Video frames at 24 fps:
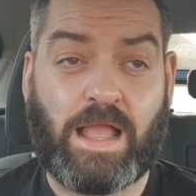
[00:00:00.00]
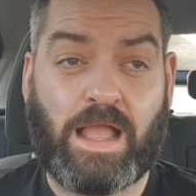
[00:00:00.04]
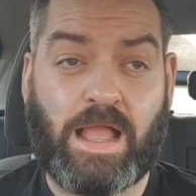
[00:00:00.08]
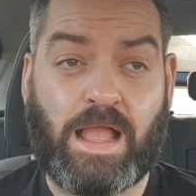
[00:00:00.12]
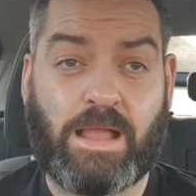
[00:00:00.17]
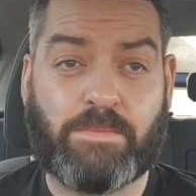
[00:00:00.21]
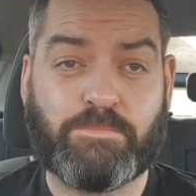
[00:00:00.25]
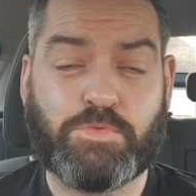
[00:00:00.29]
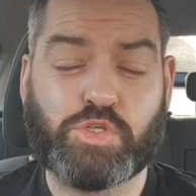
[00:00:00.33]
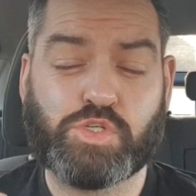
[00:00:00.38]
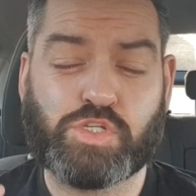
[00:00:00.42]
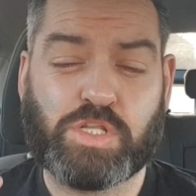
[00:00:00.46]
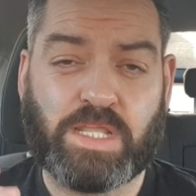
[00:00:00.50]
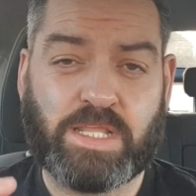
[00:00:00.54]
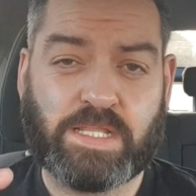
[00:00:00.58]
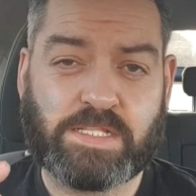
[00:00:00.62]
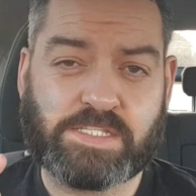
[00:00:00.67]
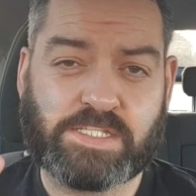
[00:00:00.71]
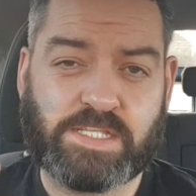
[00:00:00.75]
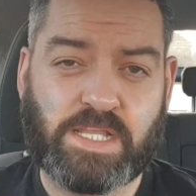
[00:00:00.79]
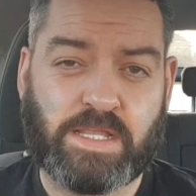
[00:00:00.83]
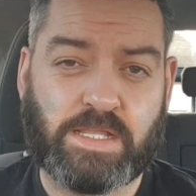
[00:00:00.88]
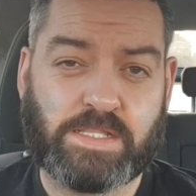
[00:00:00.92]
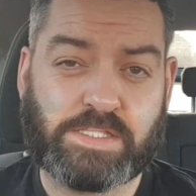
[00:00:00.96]
I'm usually
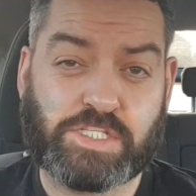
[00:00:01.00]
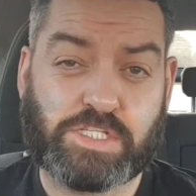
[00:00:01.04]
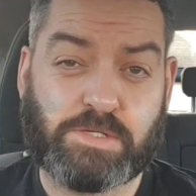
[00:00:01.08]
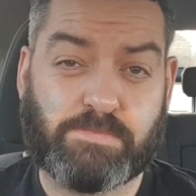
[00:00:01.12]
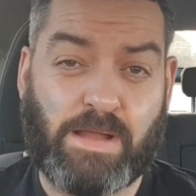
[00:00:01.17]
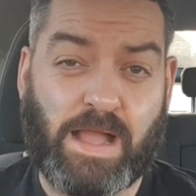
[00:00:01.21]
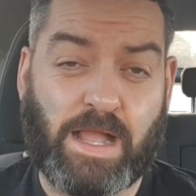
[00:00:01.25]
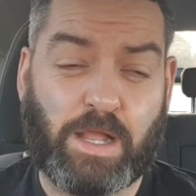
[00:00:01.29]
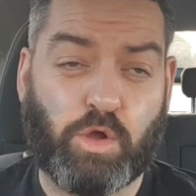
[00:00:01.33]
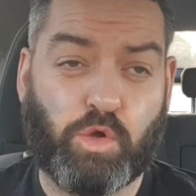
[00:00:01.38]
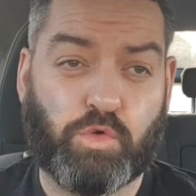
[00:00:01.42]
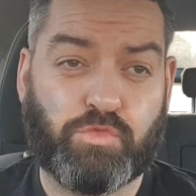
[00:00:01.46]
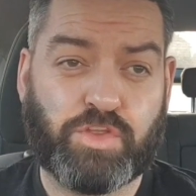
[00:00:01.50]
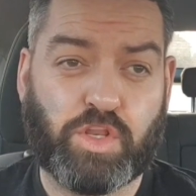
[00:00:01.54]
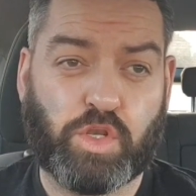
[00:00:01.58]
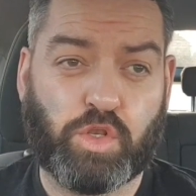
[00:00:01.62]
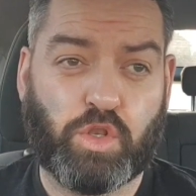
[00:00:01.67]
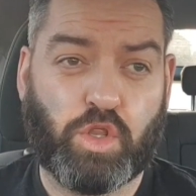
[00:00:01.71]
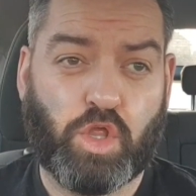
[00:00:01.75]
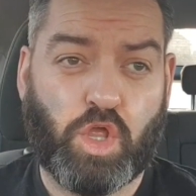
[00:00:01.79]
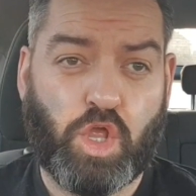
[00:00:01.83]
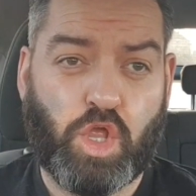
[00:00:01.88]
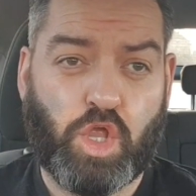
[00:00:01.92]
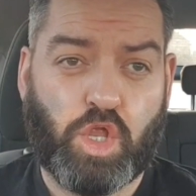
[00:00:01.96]
into tobacco.
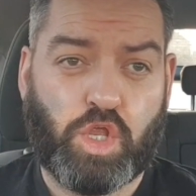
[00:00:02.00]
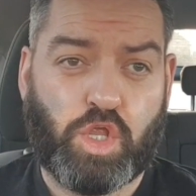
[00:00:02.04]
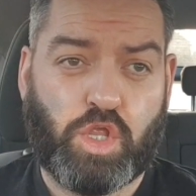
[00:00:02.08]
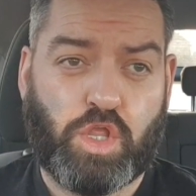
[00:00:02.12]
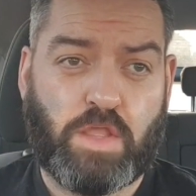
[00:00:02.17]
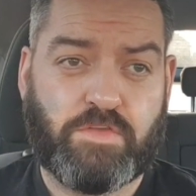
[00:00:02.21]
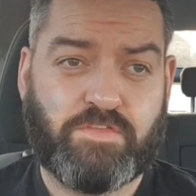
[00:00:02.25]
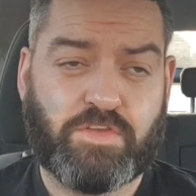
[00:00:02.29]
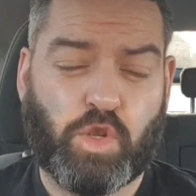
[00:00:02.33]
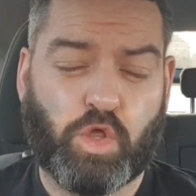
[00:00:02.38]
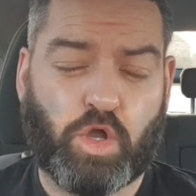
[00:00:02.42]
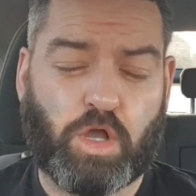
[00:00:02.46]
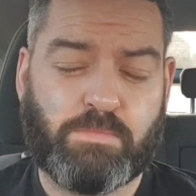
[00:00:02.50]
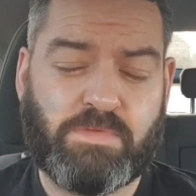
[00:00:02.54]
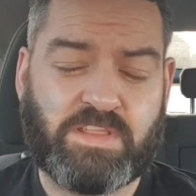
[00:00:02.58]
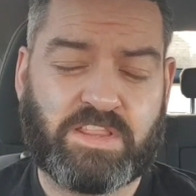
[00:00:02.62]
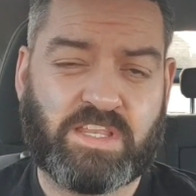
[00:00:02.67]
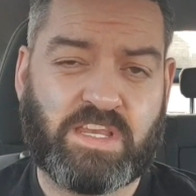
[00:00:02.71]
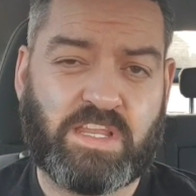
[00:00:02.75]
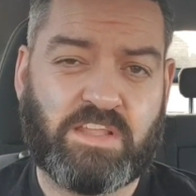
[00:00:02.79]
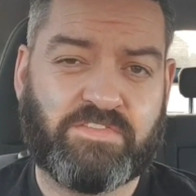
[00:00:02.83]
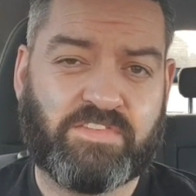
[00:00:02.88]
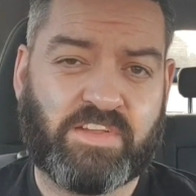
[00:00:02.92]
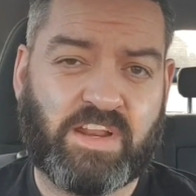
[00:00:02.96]
If you look at my
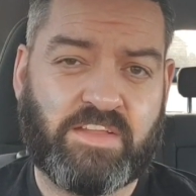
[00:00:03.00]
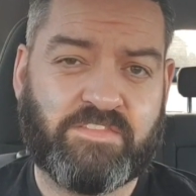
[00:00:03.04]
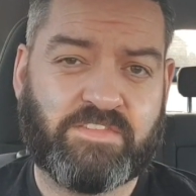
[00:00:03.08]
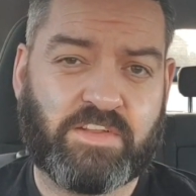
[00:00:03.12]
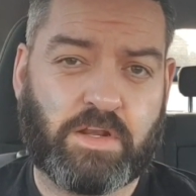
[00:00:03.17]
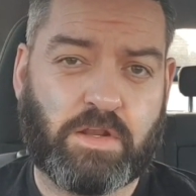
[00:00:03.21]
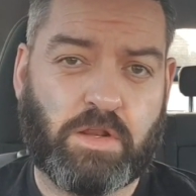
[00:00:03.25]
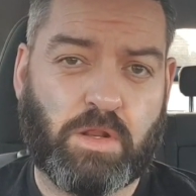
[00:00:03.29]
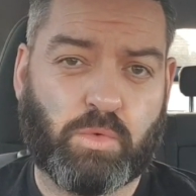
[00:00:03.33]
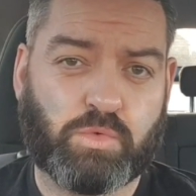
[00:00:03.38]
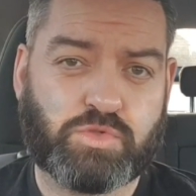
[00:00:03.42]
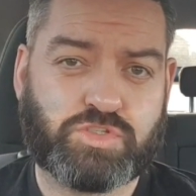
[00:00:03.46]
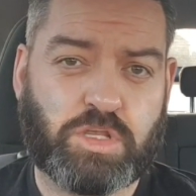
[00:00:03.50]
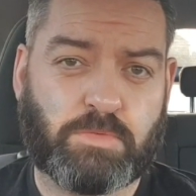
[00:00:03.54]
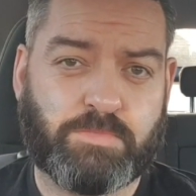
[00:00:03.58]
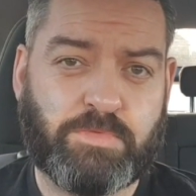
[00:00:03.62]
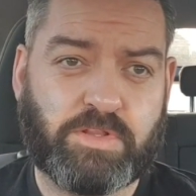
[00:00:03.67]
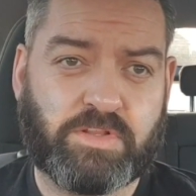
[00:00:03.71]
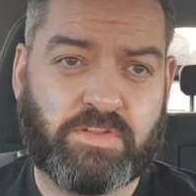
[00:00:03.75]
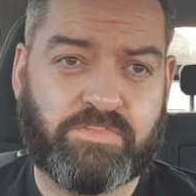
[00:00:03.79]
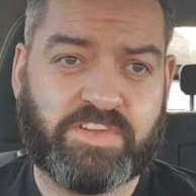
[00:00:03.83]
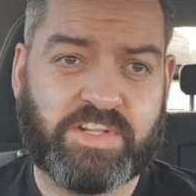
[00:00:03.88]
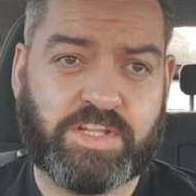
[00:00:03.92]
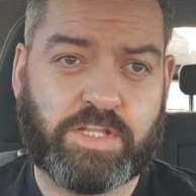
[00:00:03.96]
3 favourite notes on me,
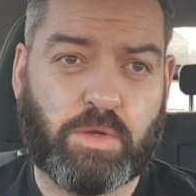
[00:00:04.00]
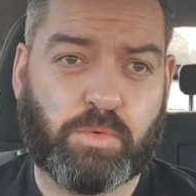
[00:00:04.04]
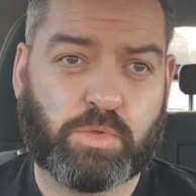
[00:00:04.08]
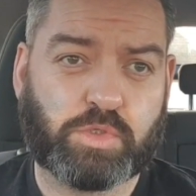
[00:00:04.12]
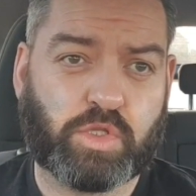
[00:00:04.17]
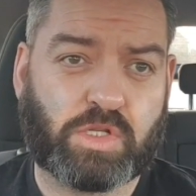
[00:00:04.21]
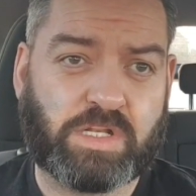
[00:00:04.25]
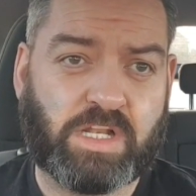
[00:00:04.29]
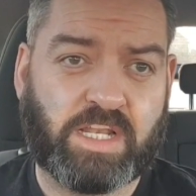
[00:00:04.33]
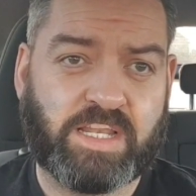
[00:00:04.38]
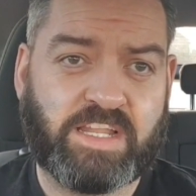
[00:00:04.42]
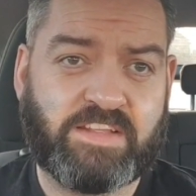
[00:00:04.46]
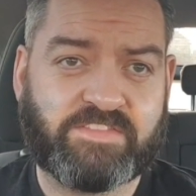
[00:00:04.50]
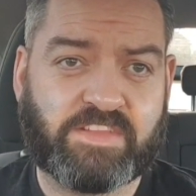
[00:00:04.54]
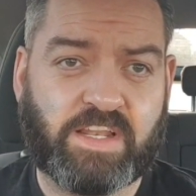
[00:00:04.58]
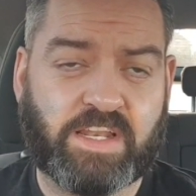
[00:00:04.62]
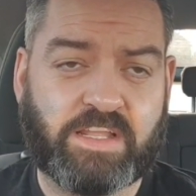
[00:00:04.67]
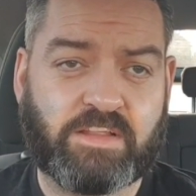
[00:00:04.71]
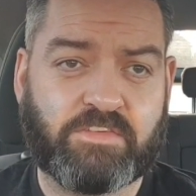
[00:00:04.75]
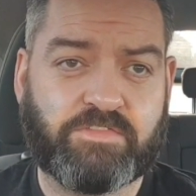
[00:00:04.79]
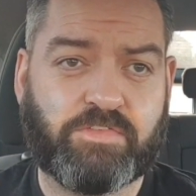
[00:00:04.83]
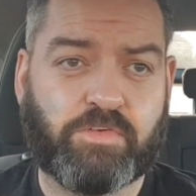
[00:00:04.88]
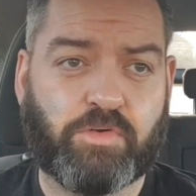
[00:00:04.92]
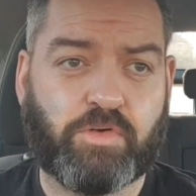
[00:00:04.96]
the video done, I'll leave the
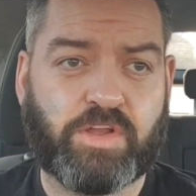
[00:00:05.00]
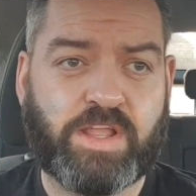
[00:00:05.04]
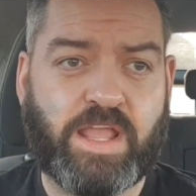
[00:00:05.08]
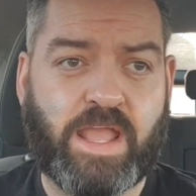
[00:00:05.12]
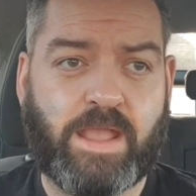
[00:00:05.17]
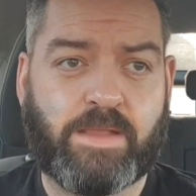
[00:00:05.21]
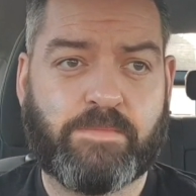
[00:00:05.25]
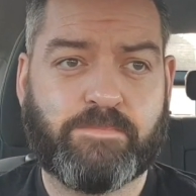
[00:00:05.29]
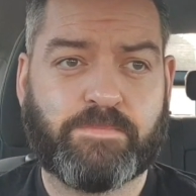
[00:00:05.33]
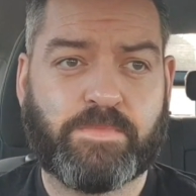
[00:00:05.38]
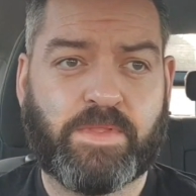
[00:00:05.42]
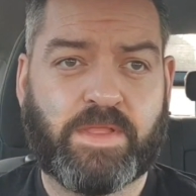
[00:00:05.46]
link for you.